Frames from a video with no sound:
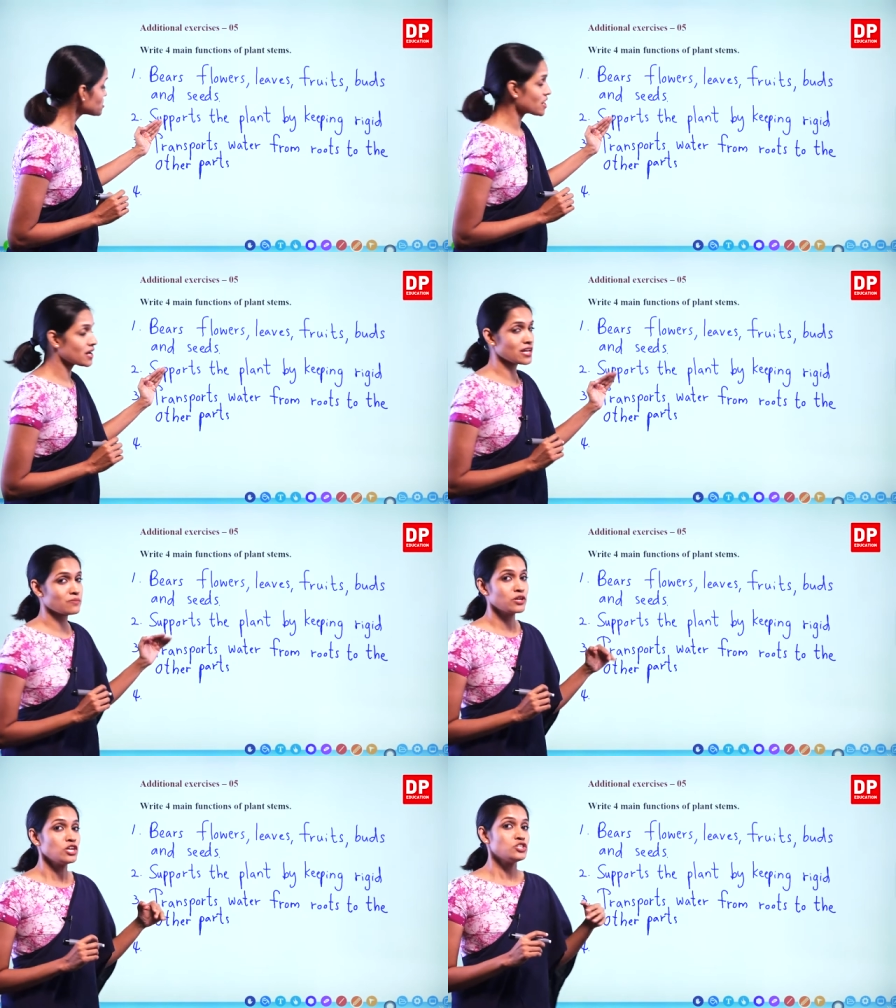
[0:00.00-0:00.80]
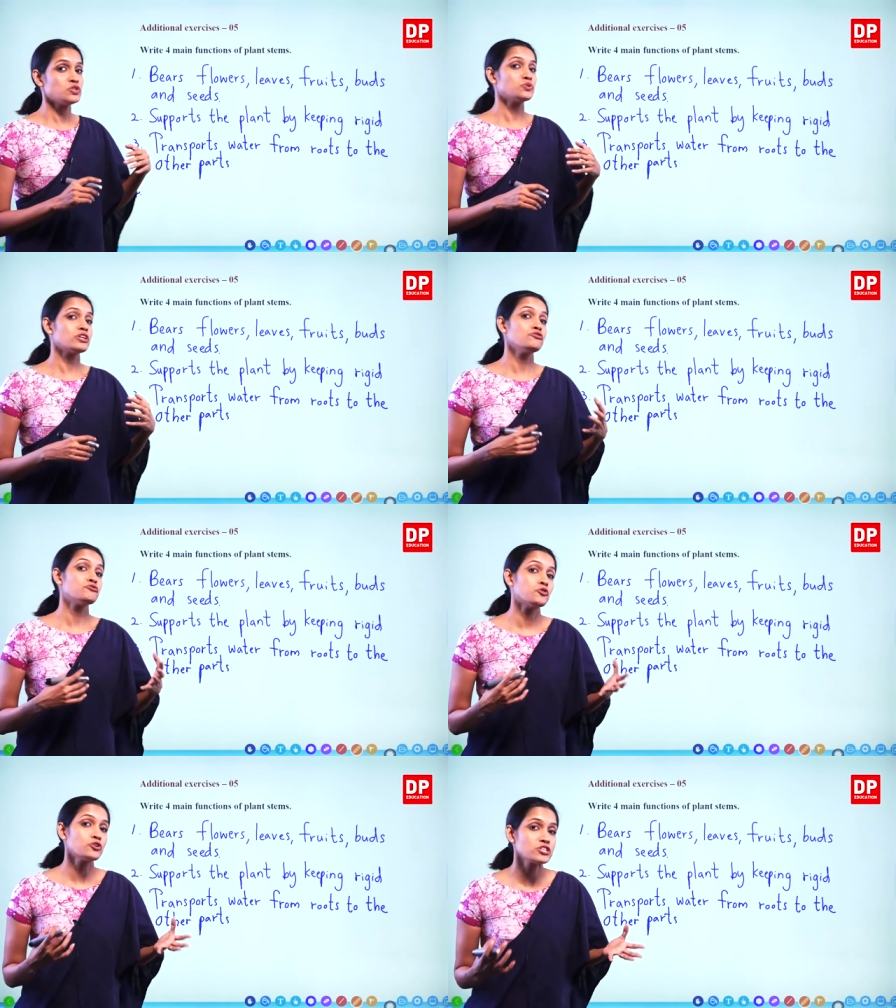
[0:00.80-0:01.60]
time, during
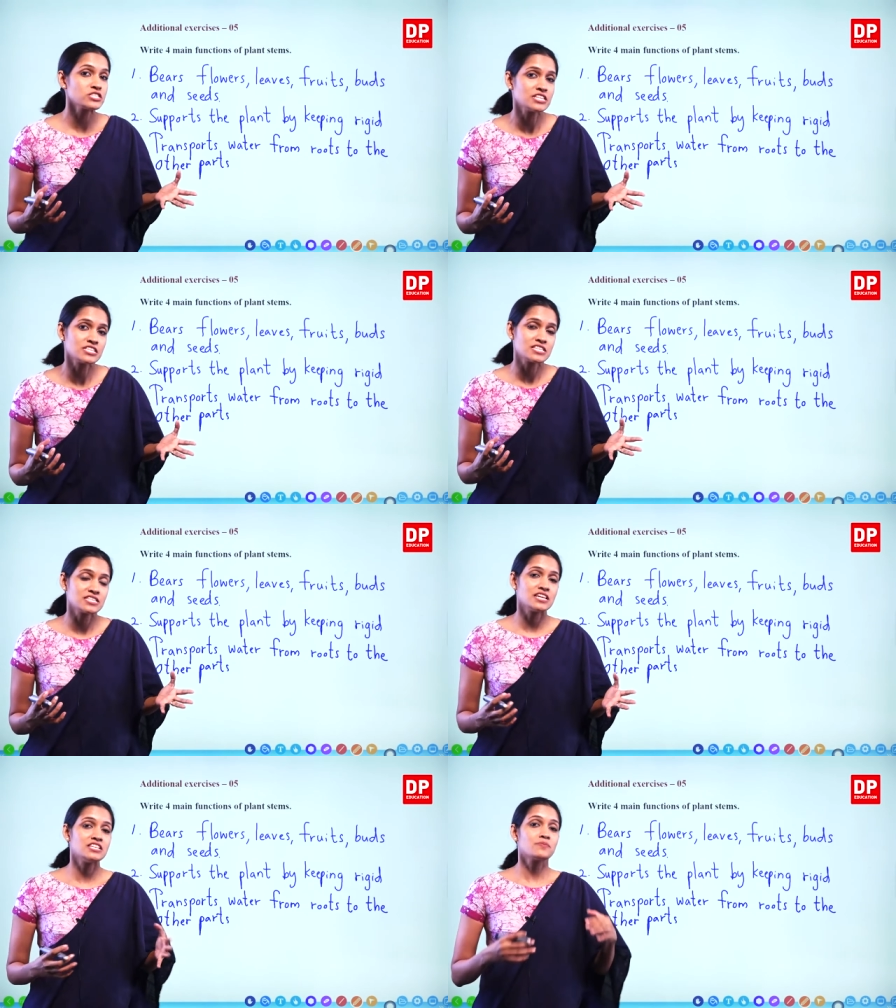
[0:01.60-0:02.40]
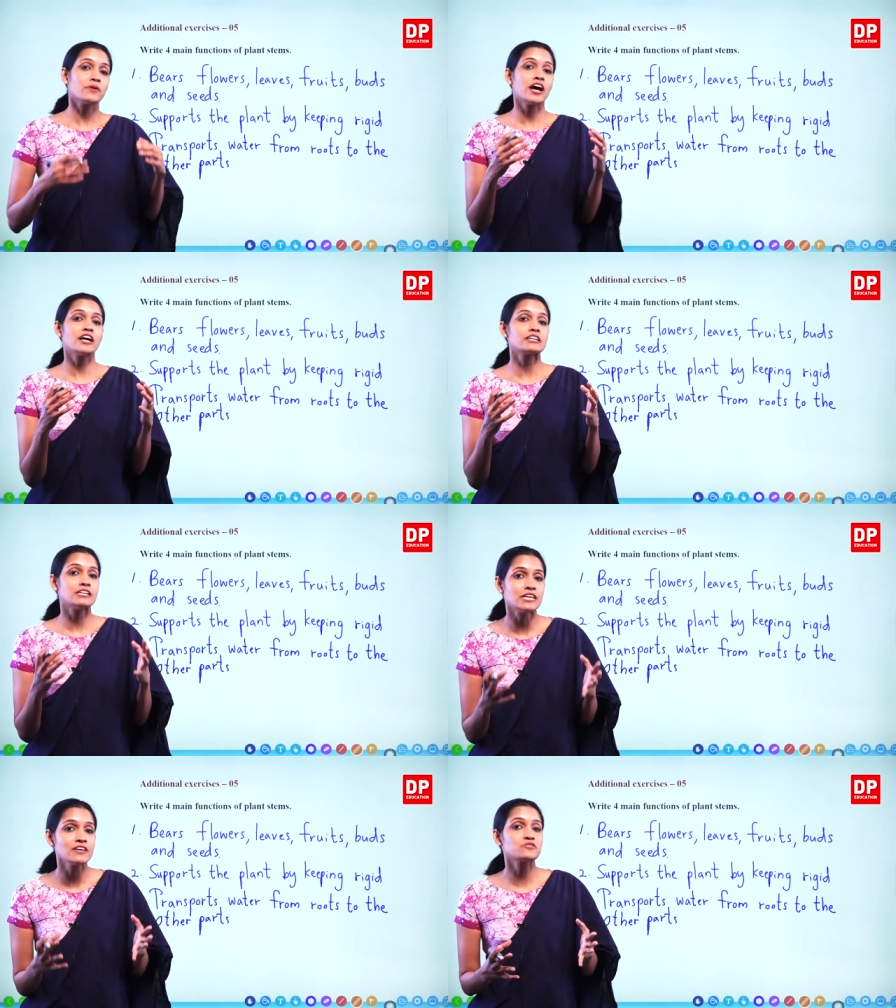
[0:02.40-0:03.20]
photosynthesis, plant
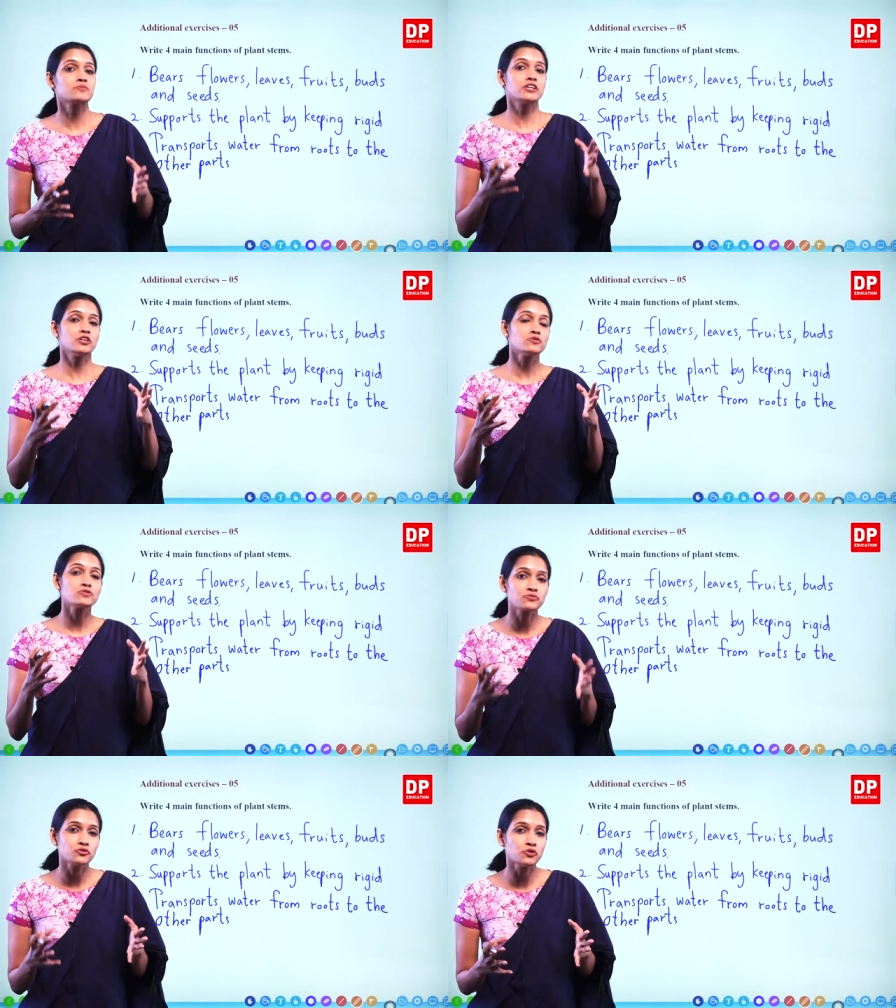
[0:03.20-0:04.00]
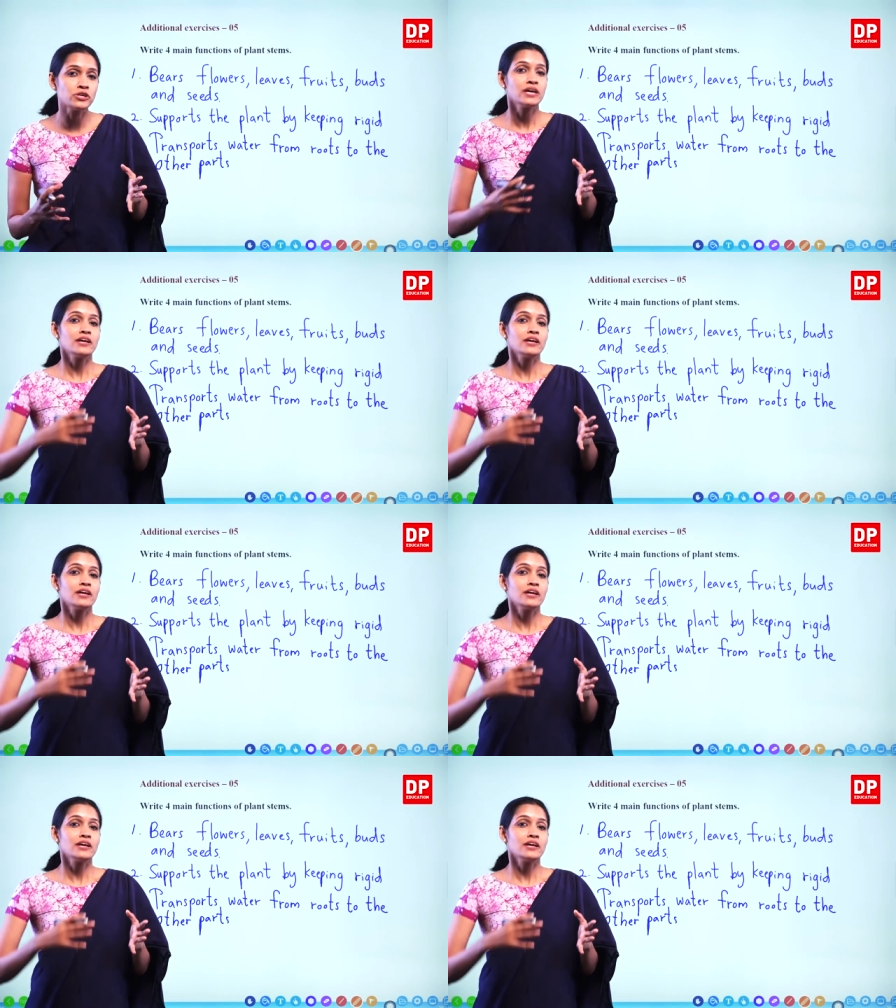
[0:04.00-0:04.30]
leaves produce food.